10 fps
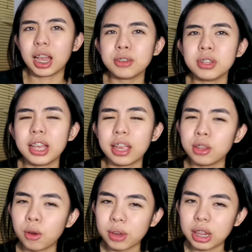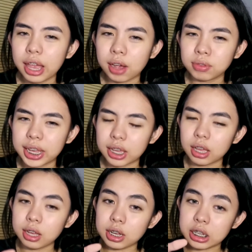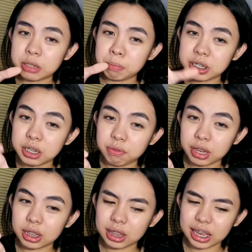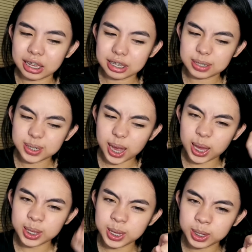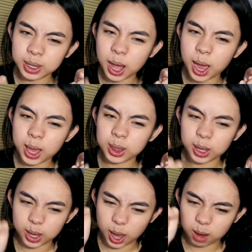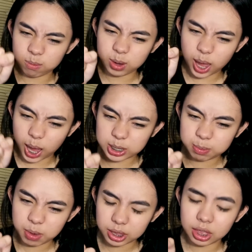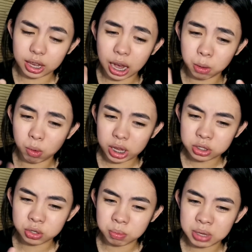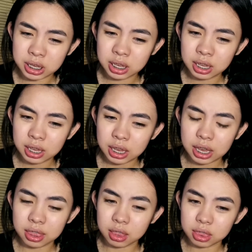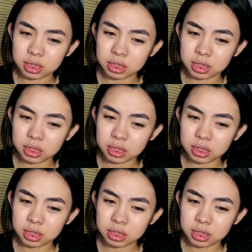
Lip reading: Actually, I don't really have like a specific like ideal guy, like every aspect that I want to be in